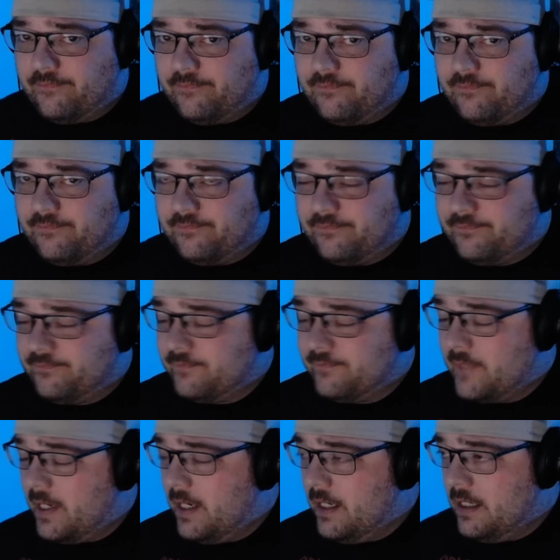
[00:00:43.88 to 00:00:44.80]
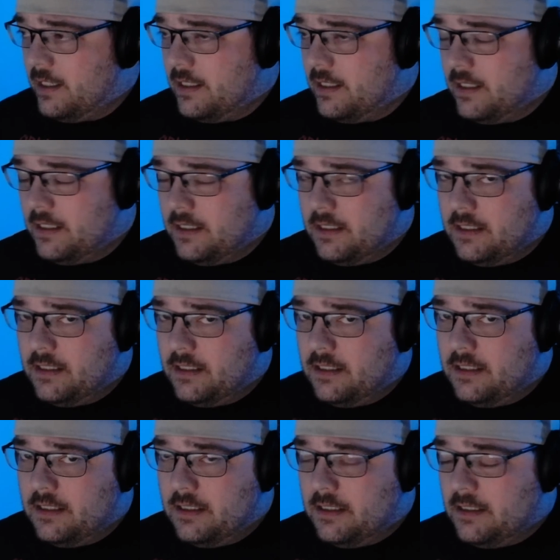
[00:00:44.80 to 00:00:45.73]

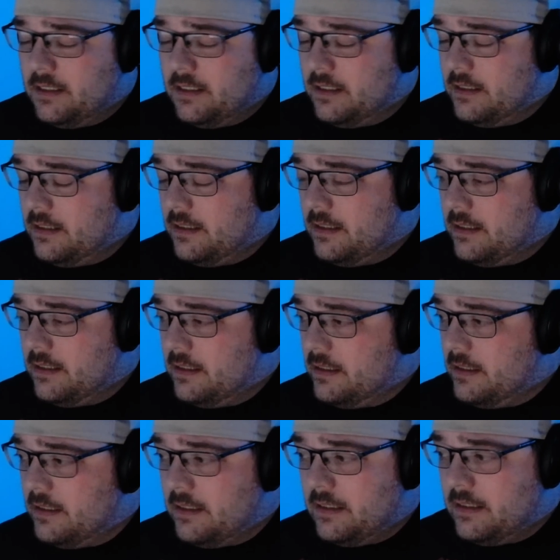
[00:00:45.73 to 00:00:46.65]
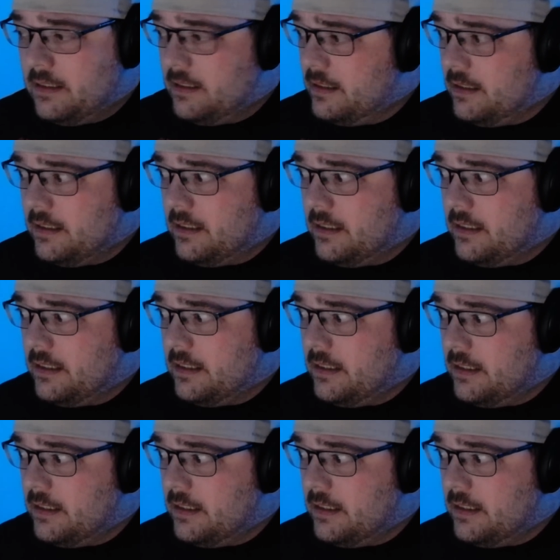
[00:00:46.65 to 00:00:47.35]
(no one is talking)